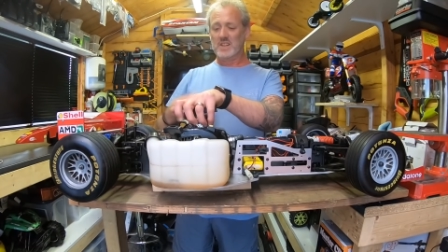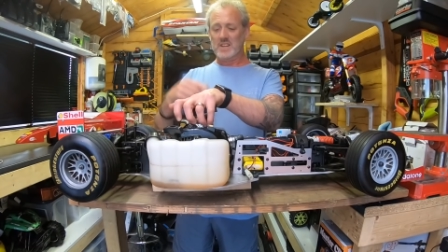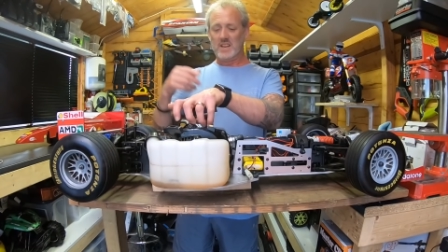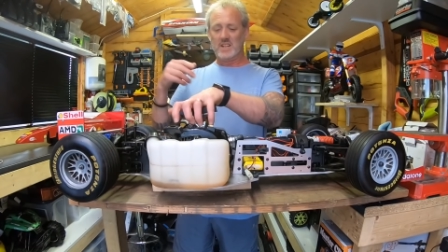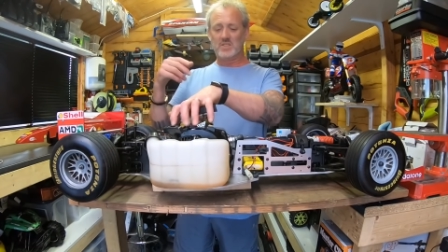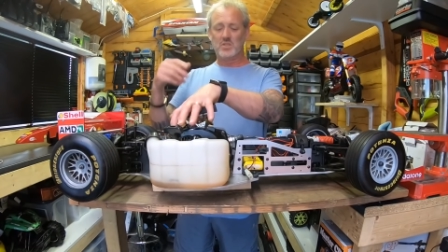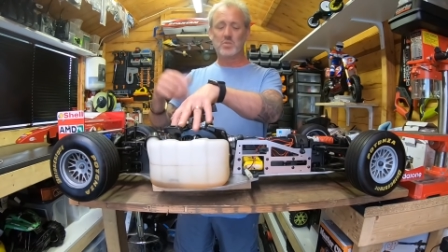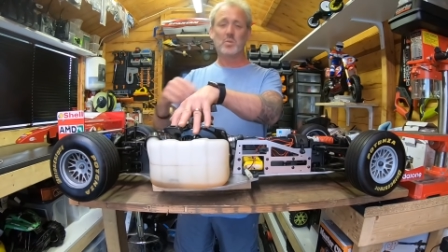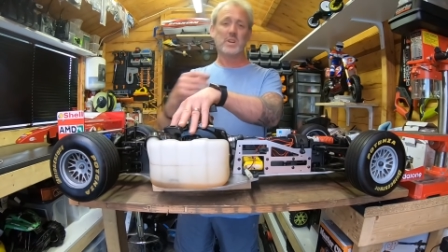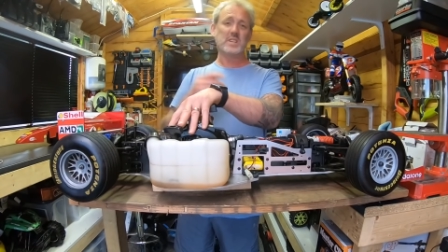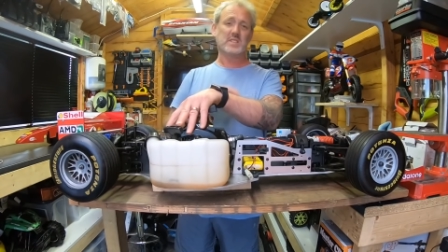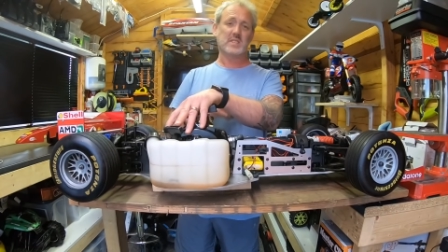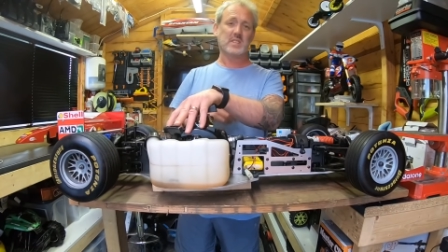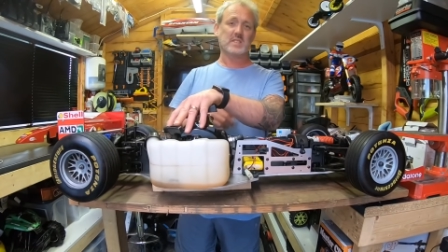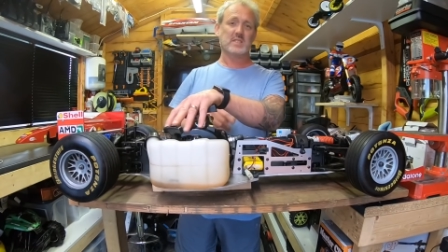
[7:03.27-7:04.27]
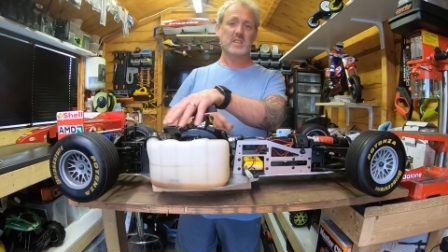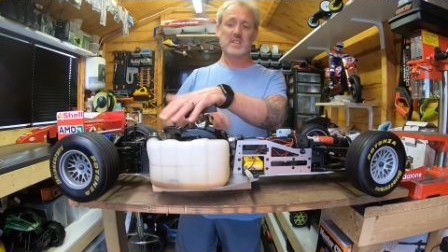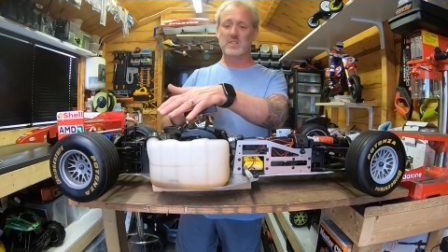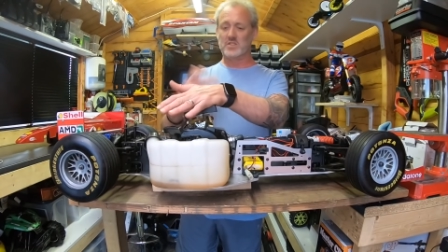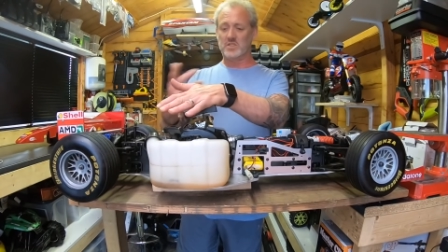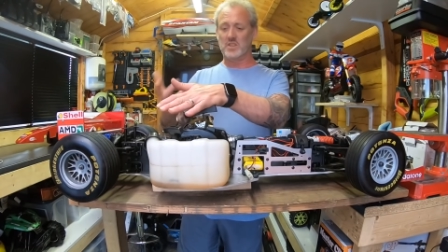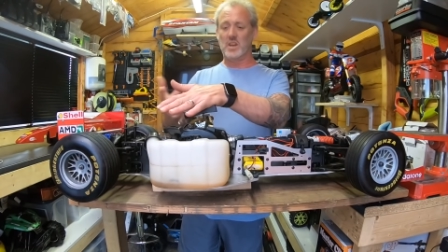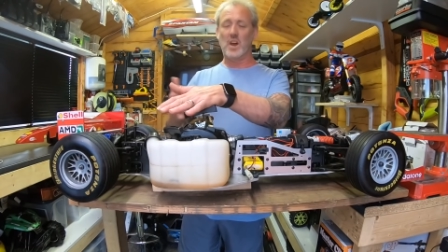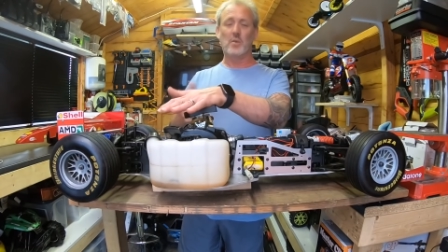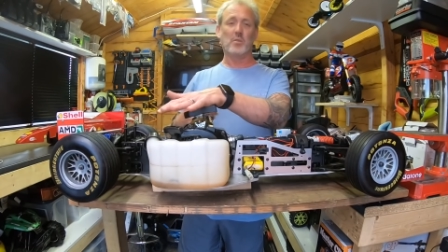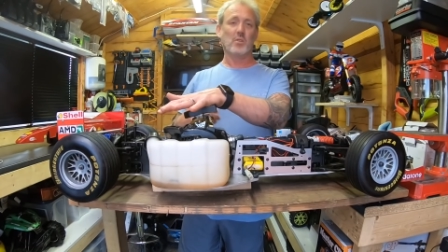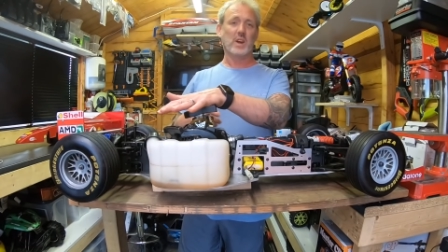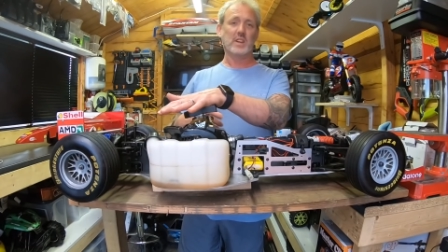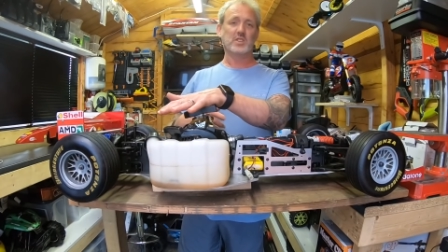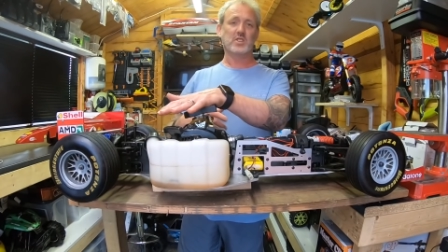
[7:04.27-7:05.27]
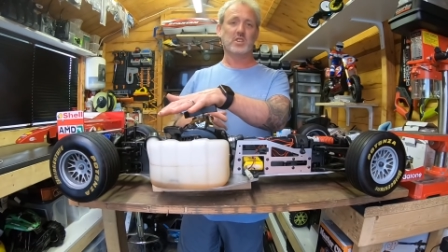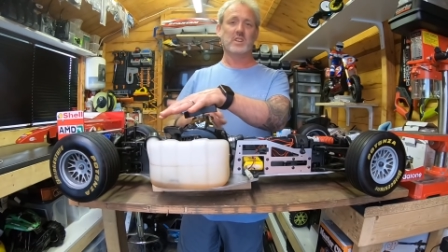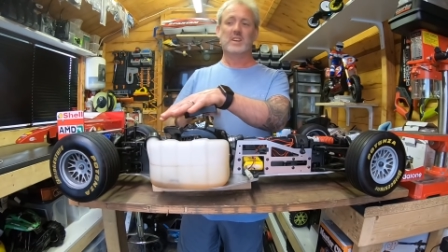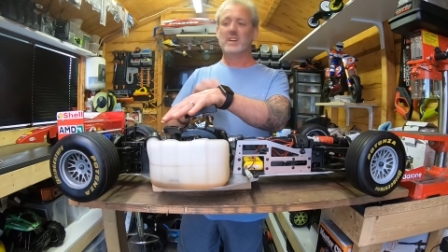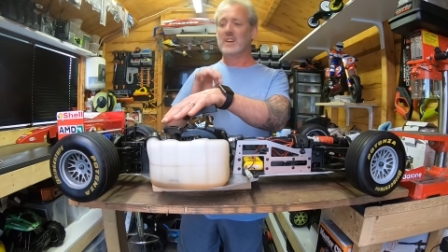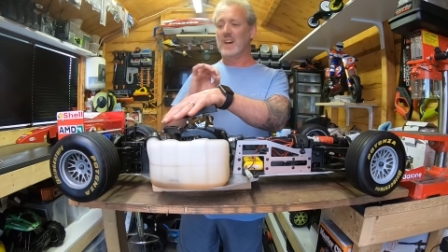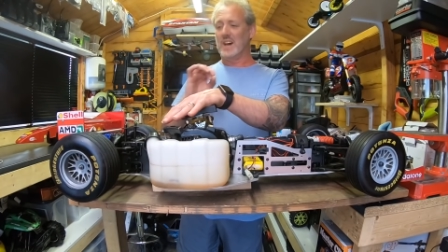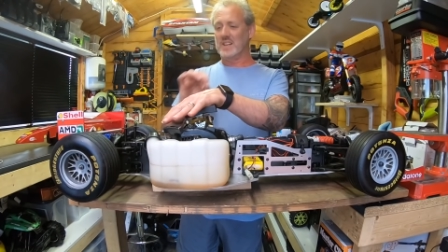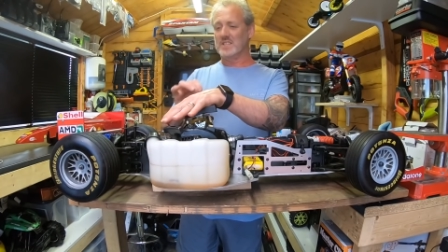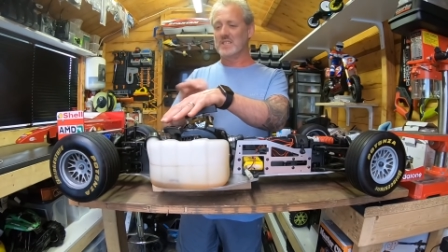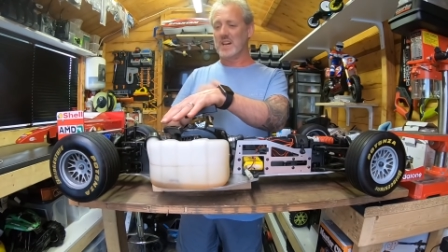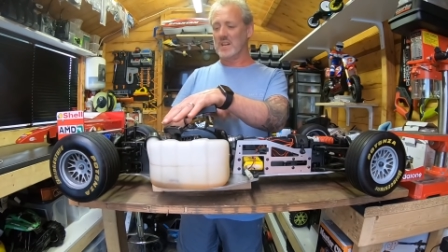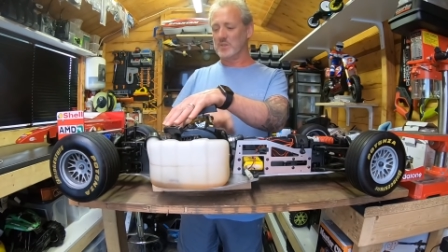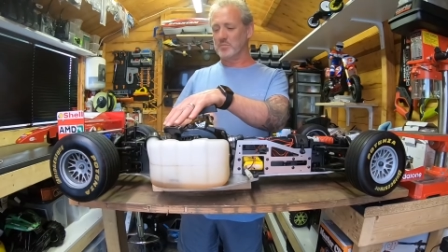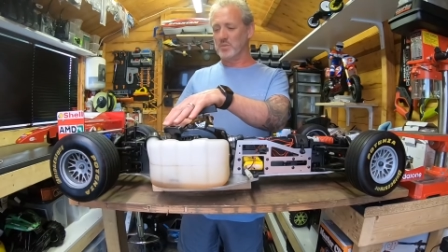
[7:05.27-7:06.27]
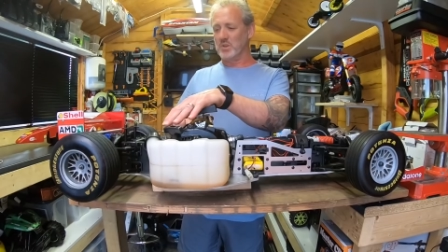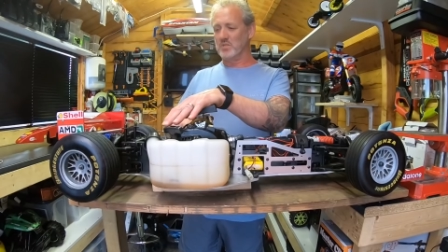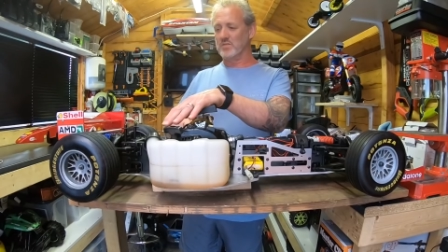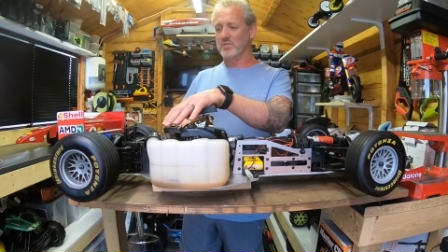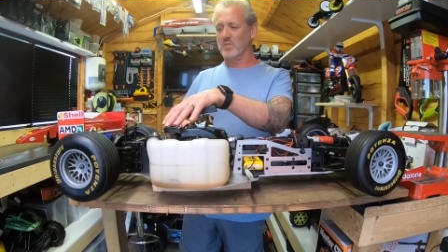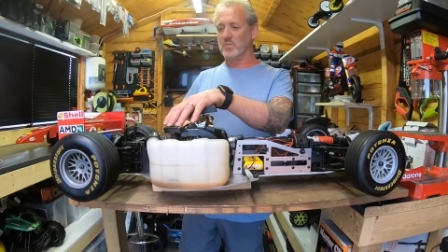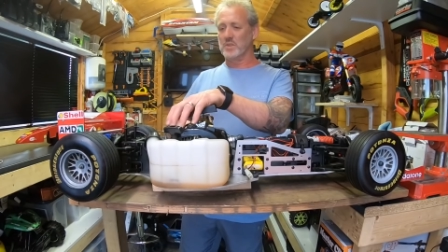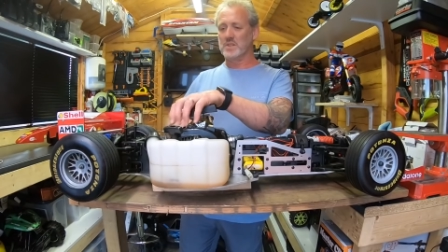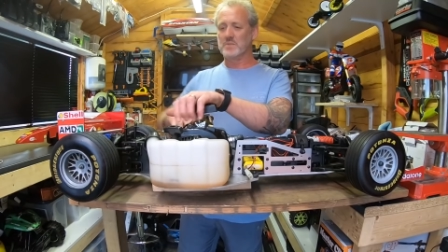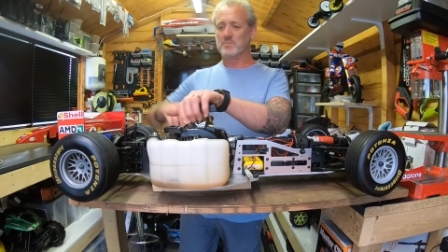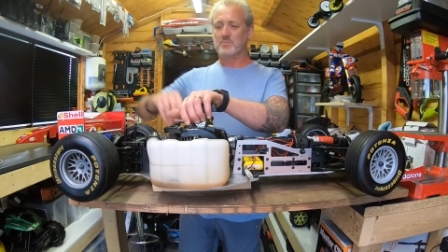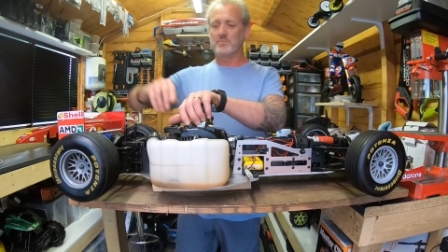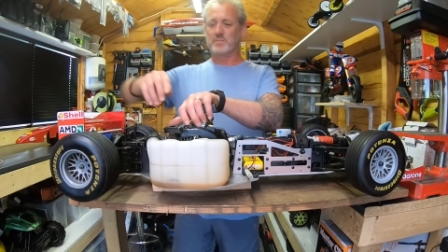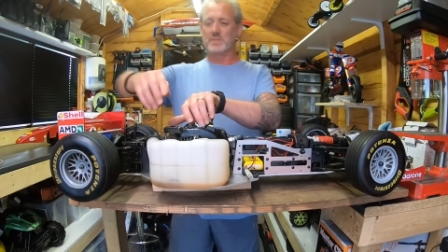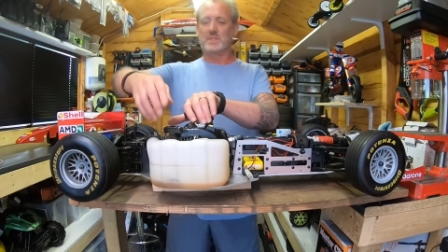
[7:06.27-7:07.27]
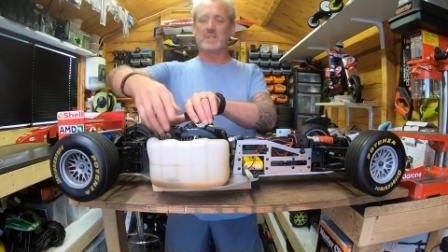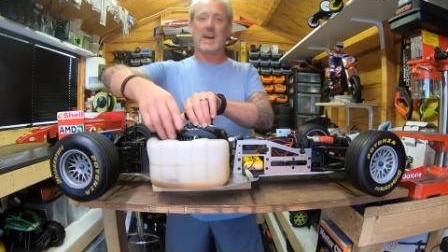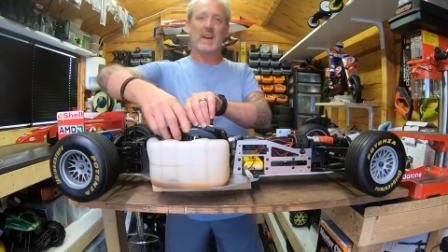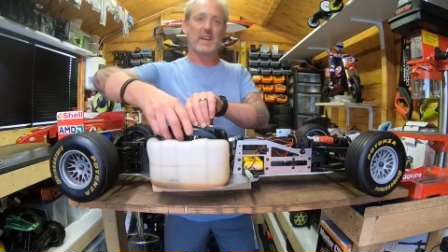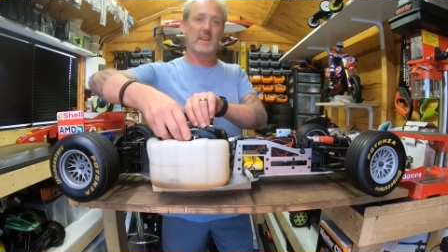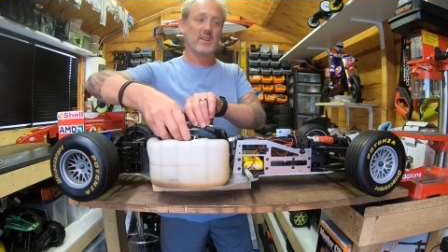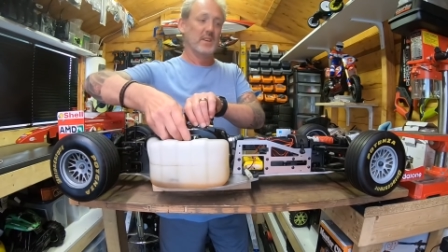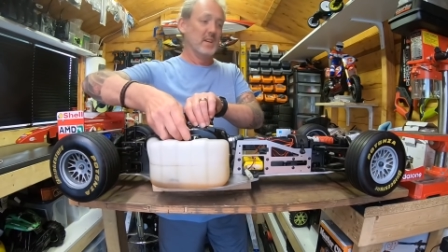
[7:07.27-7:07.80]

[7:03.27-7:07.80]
It's a 26 an-hour engine and it sounds beautiful with this tank.